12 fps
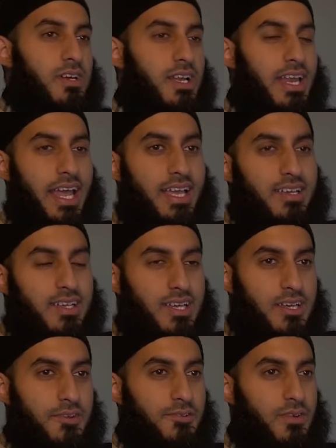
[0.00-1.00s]
like,
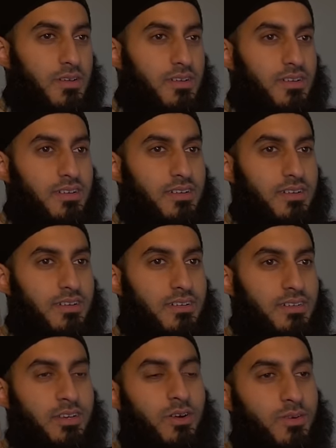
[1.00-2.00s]

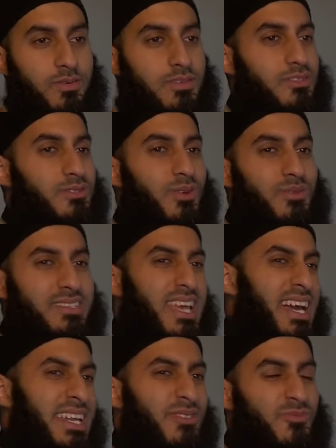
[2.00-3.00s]
you know, so
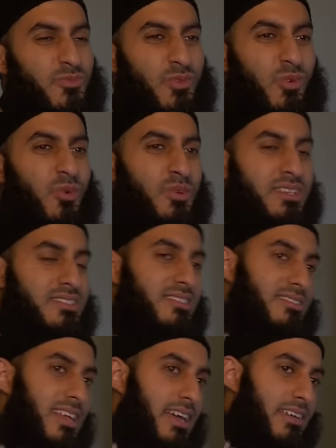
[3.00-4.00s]
dead and raw, and it's
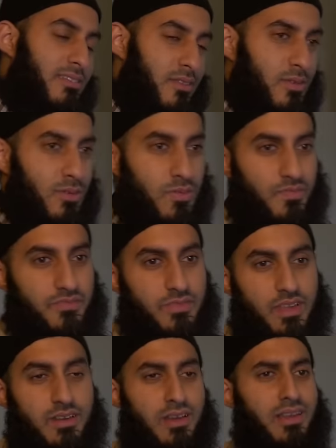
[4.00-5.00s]
just like, you know,
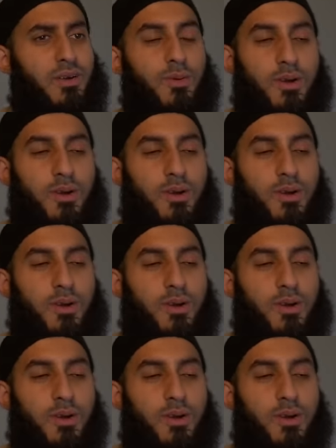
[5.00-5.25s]
Allah